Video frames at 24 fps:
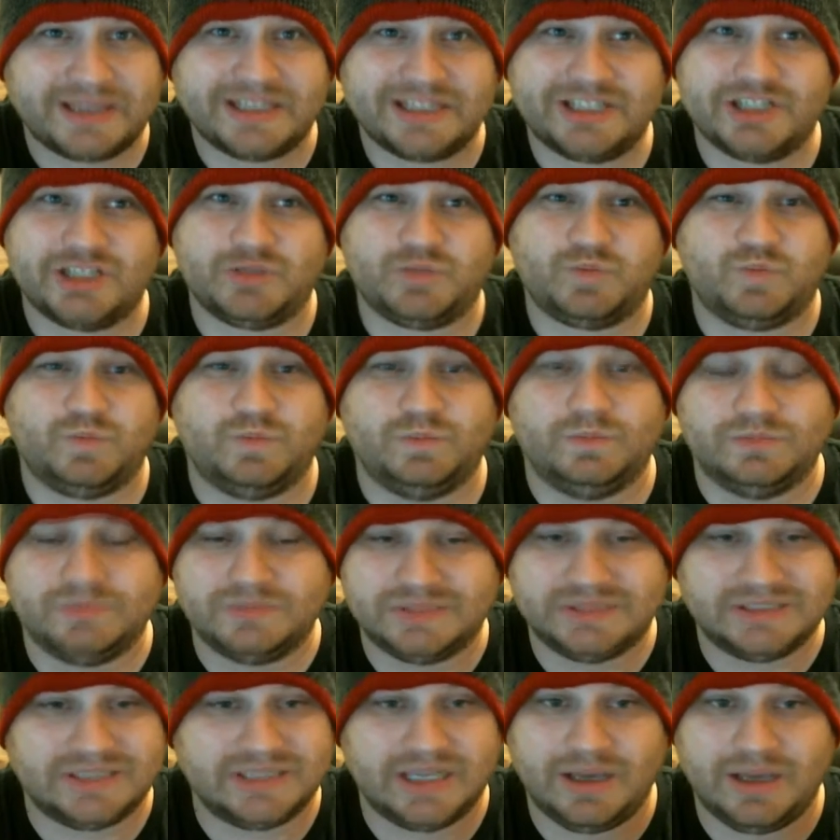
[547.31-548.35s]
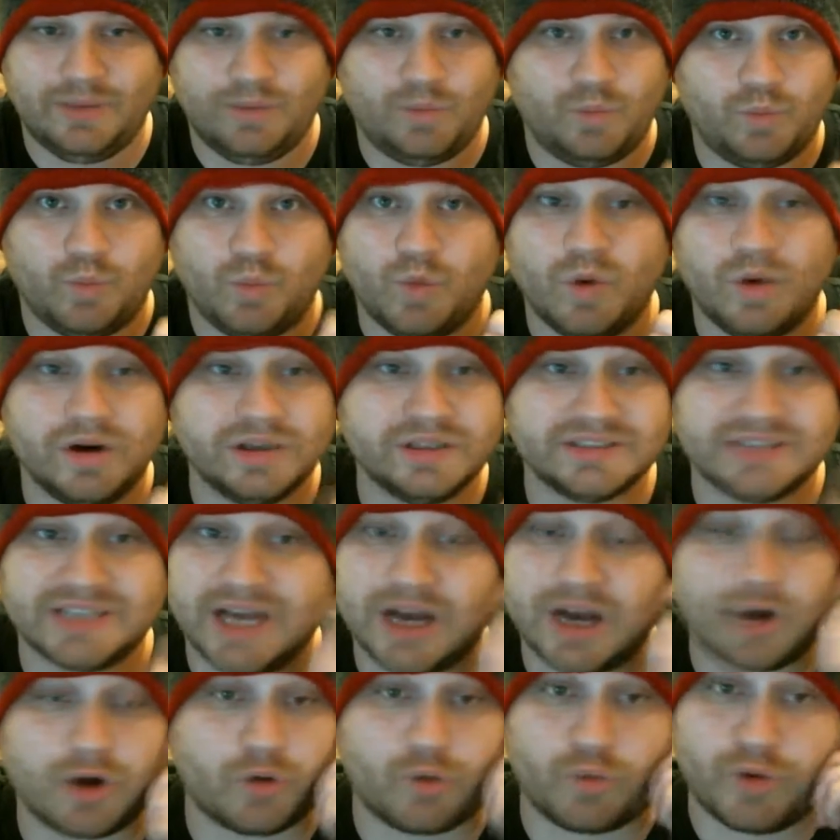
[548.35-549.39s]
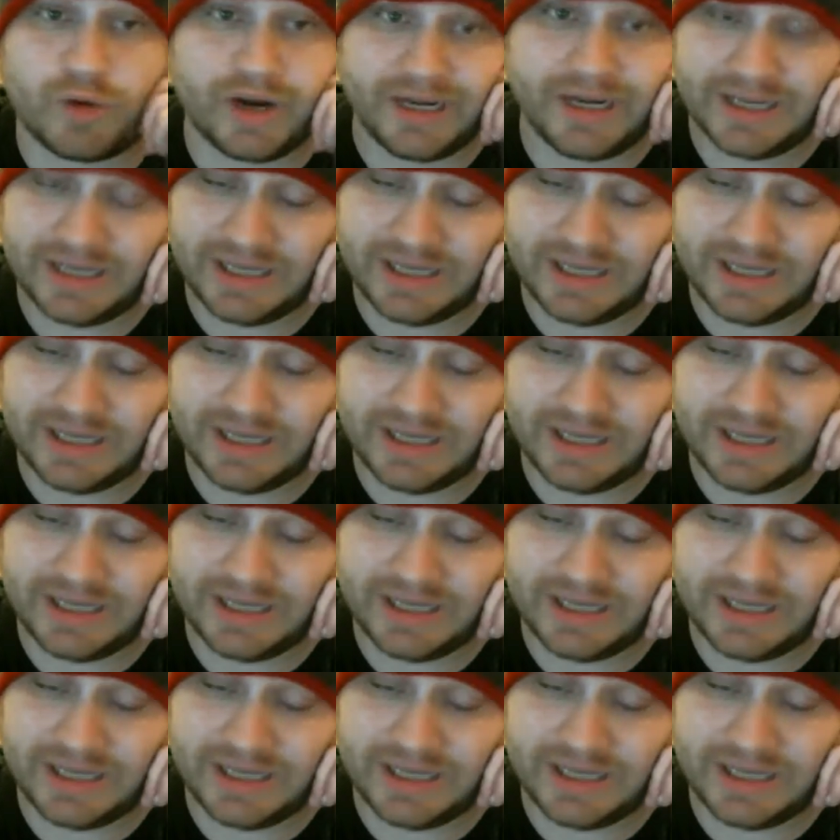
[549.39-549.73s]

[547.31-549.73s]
that just, it was not great.